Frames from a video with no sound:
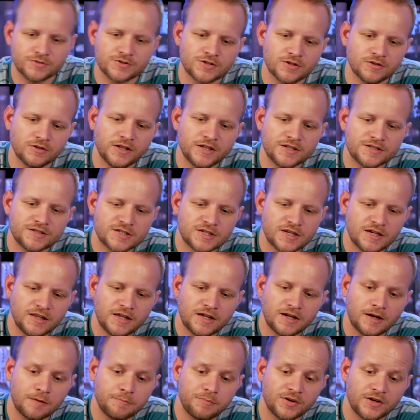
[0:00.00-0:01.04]
So let's say
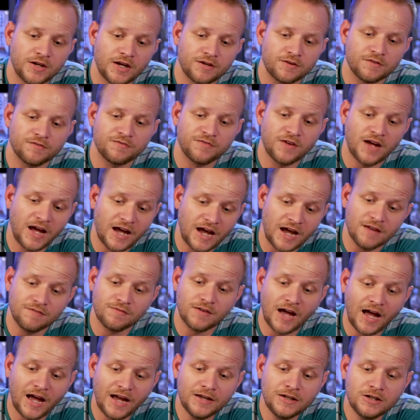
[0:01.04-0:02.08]
that I put out a 5.
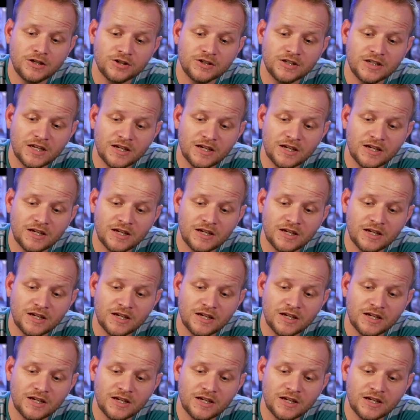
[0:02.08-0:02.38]
I could